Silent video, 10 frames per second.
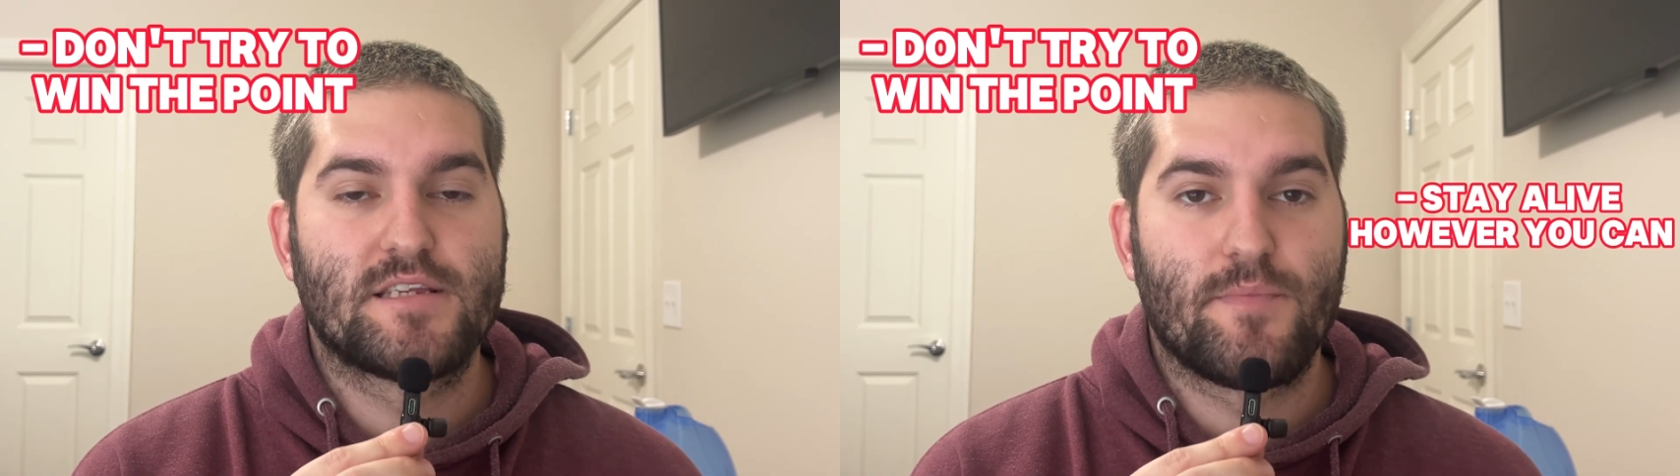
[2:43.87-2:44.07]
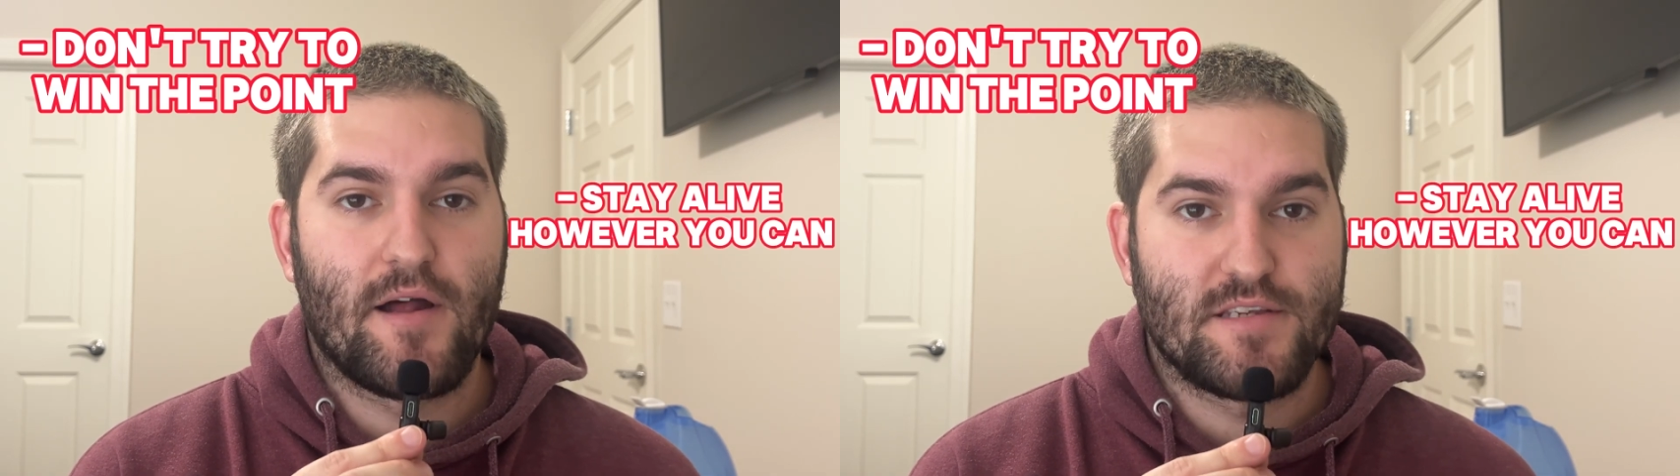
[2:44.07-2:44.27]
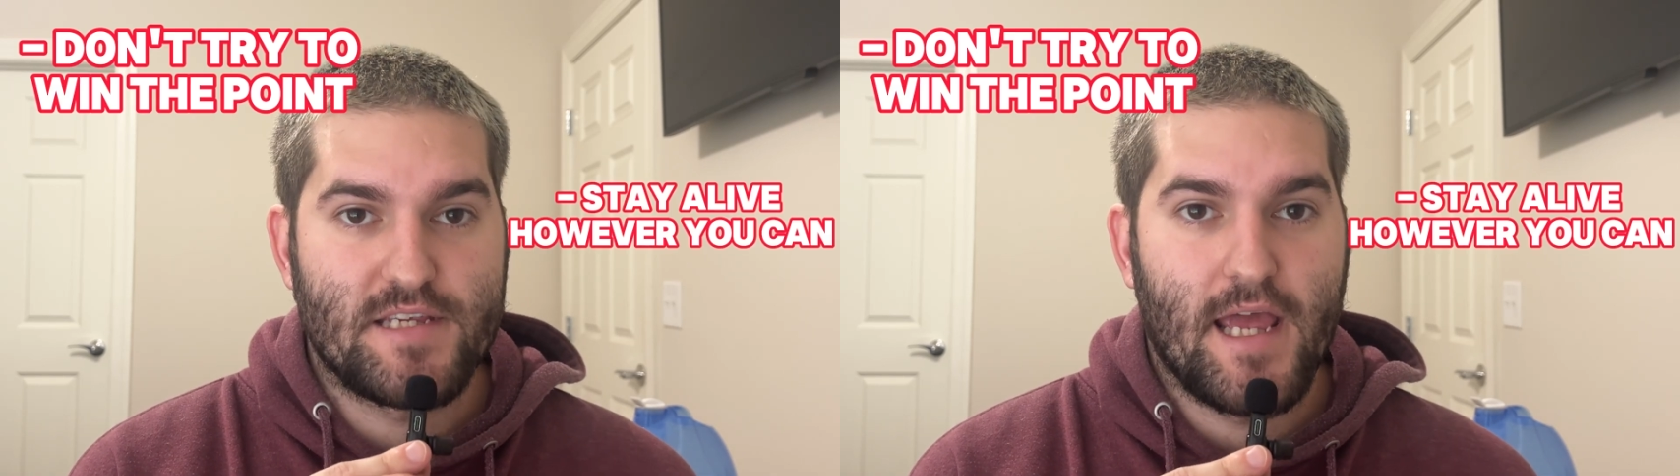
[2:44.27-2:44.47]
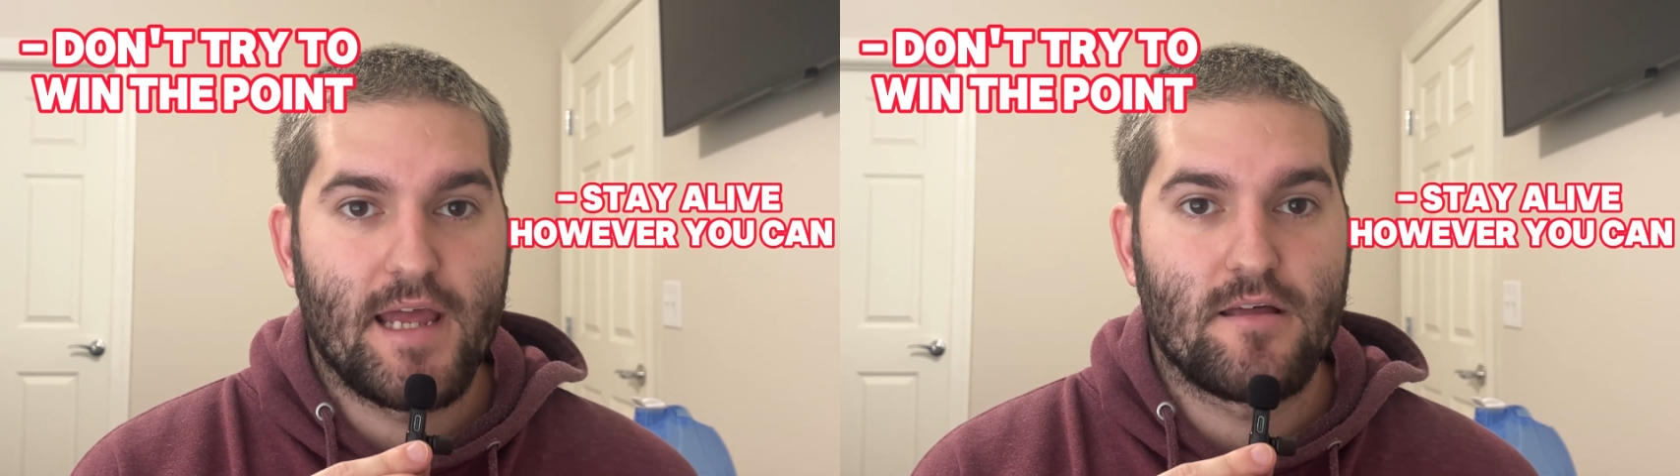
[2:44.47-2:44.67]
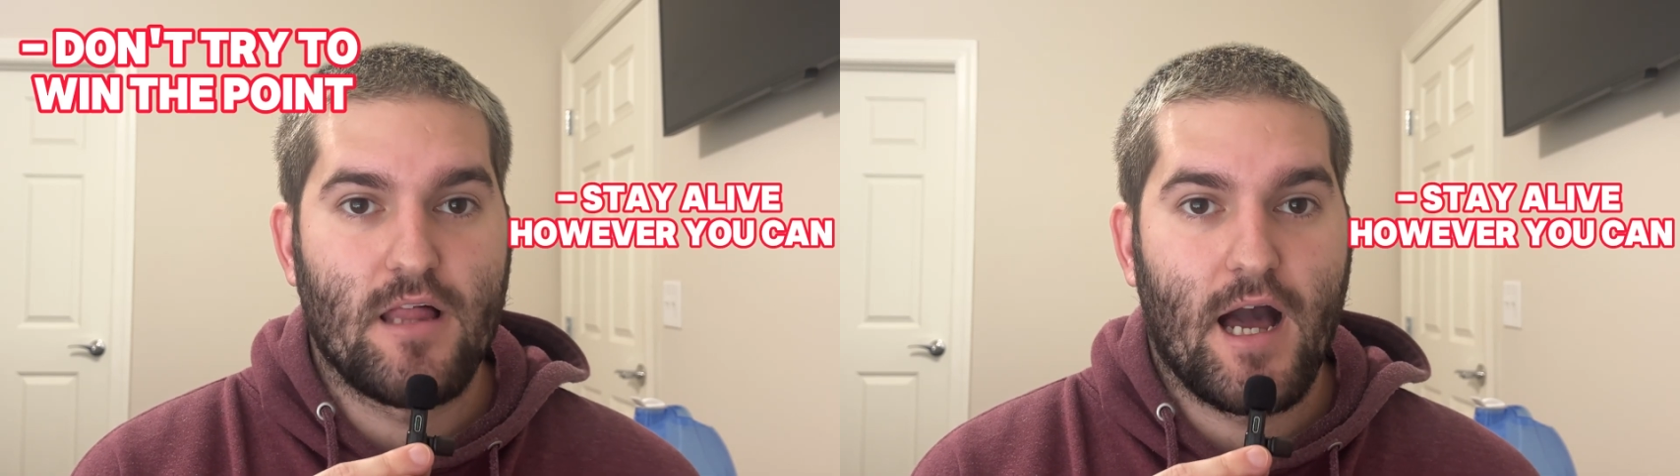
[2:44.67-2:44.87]
It's about
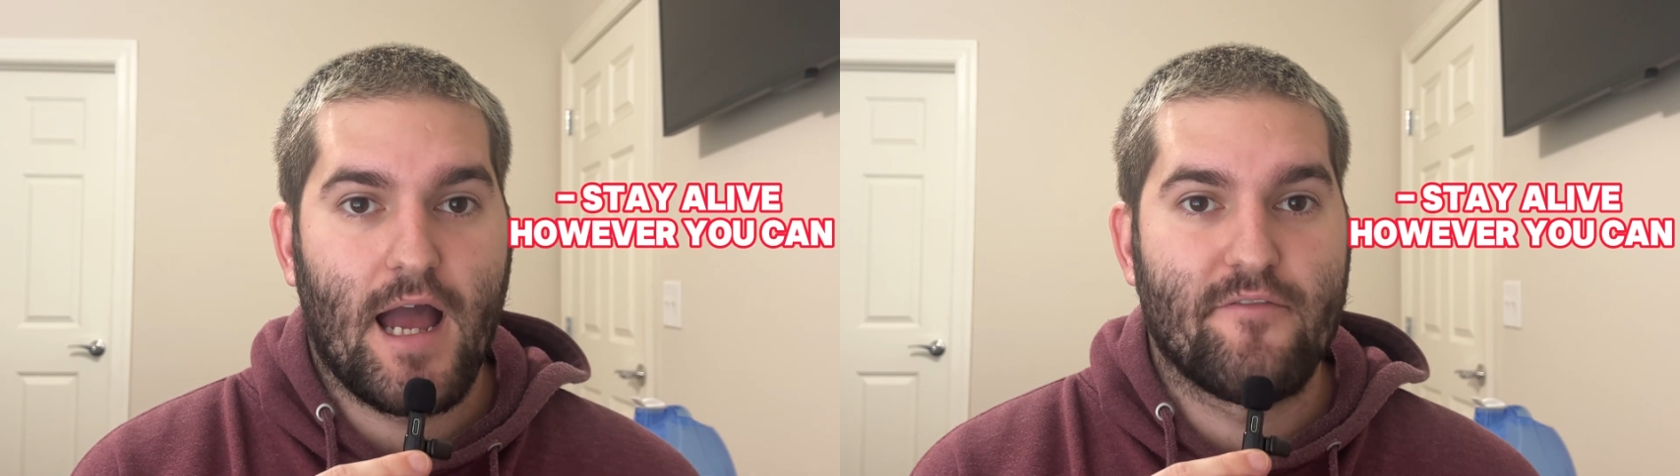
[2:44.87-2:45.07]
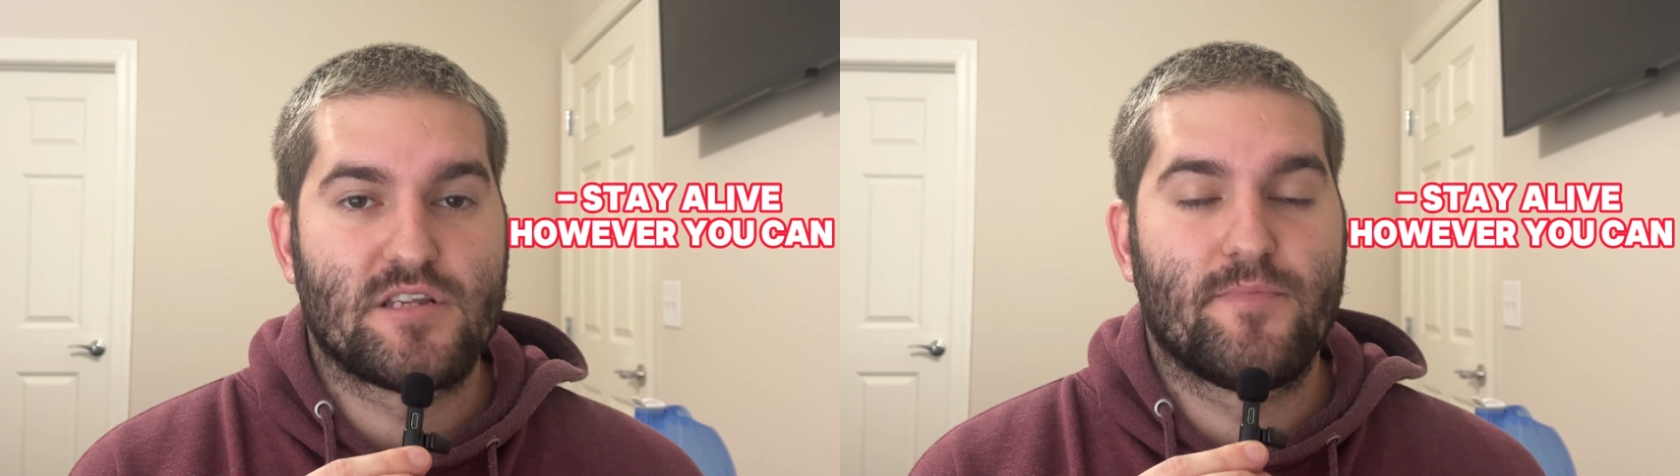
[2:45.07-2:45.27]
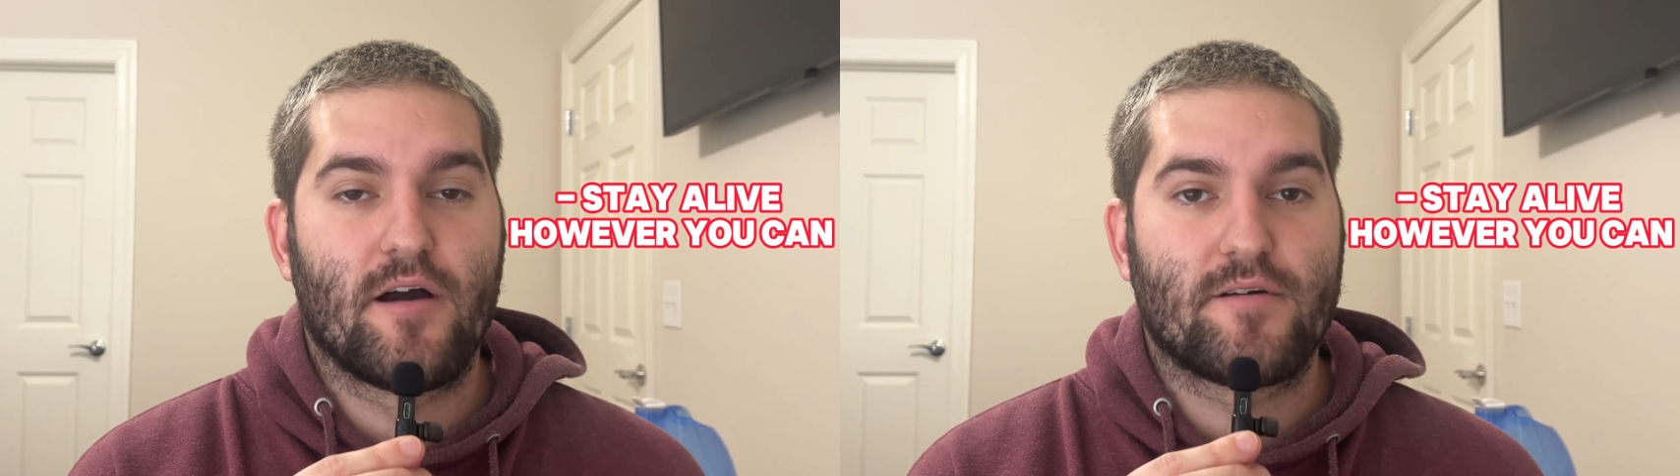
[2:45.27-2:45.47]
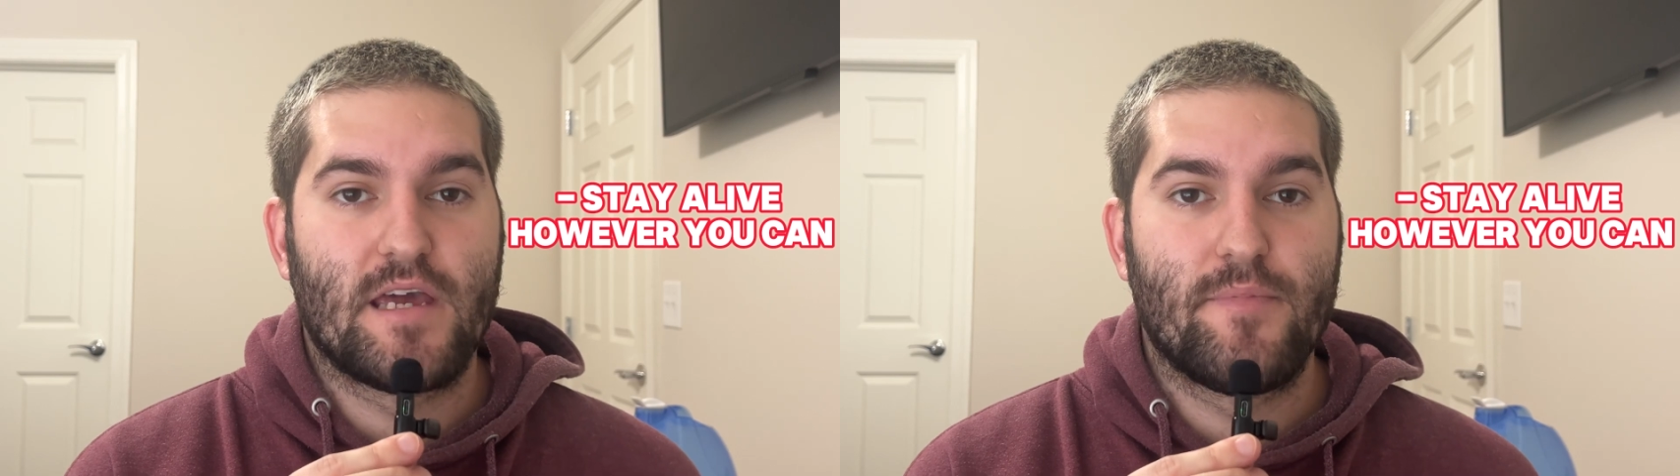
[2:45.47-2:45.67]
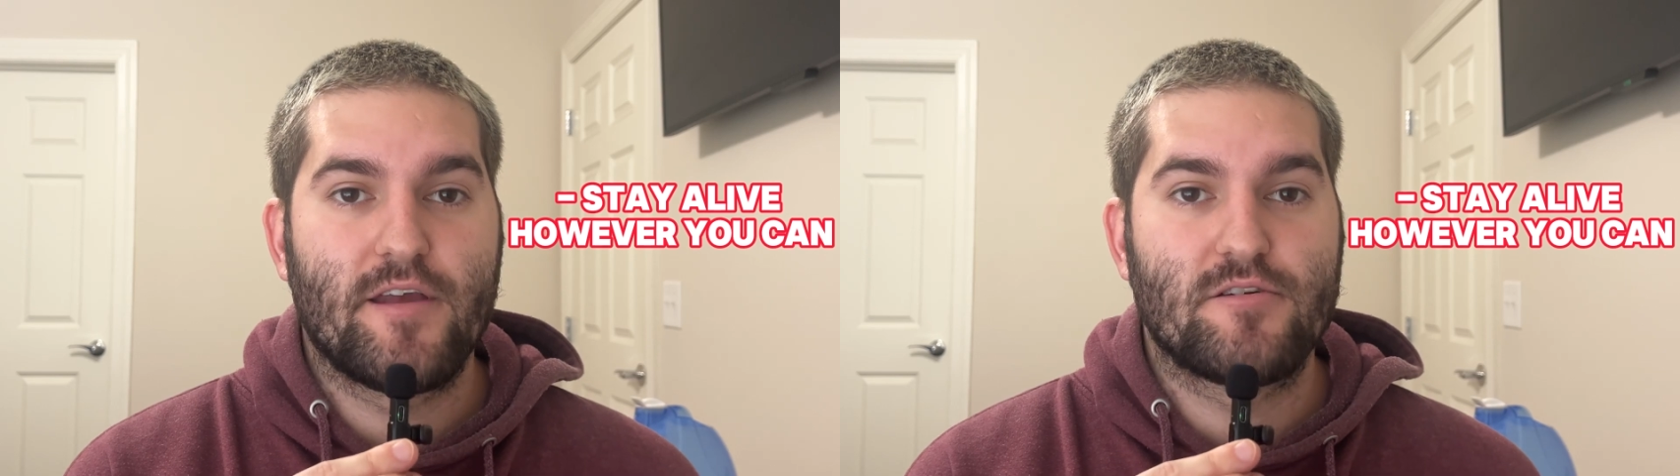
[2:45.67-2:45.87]
staying alive. It's about
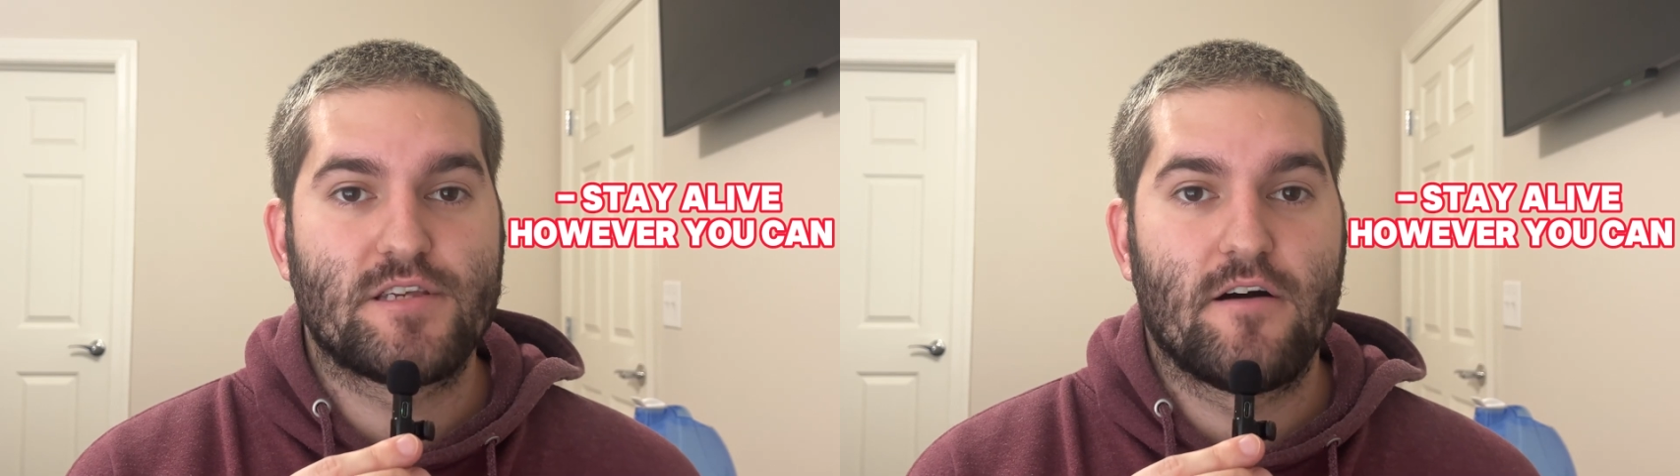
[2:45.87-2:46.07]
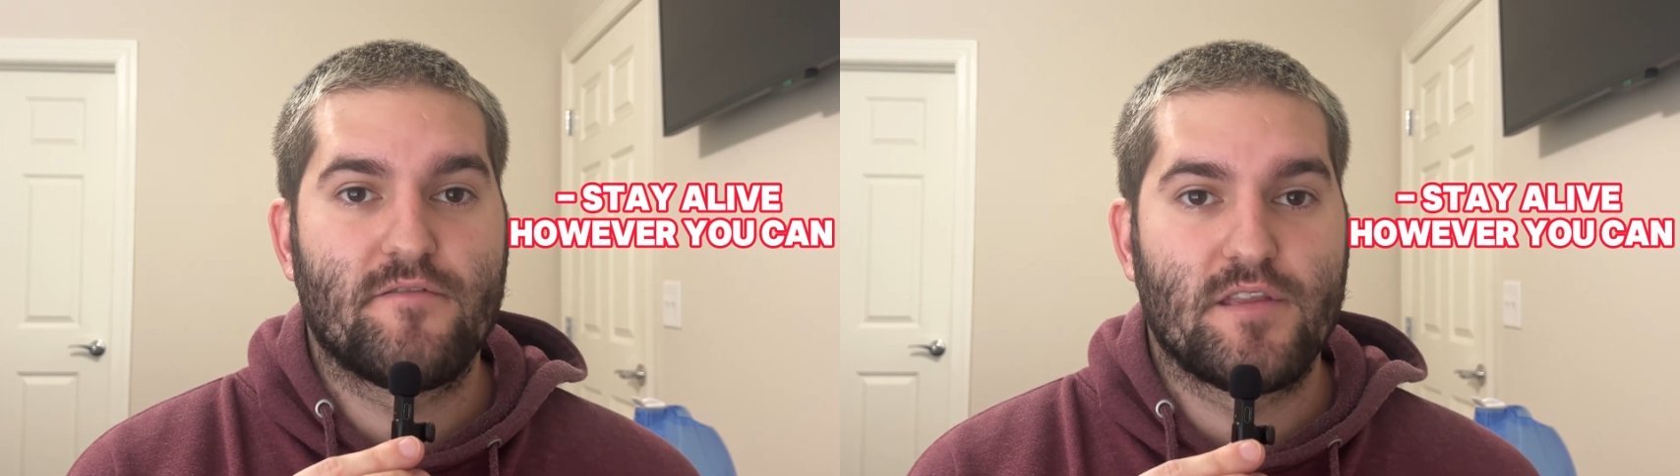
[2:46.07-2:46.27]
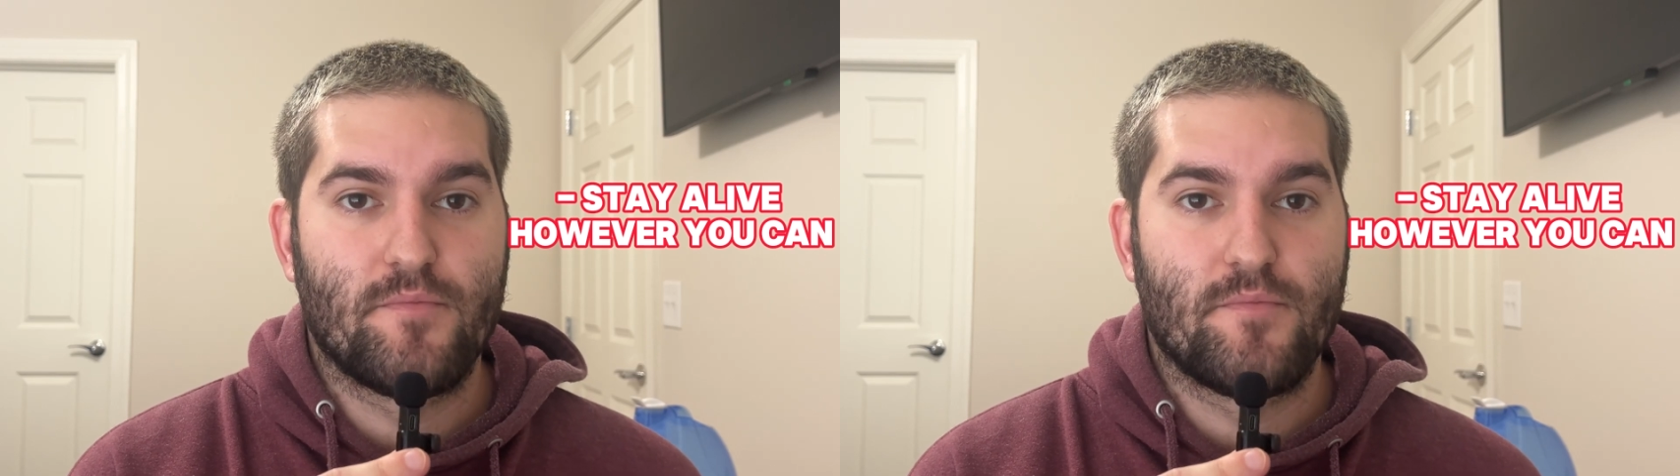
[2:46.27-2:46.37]
keeping yourself in the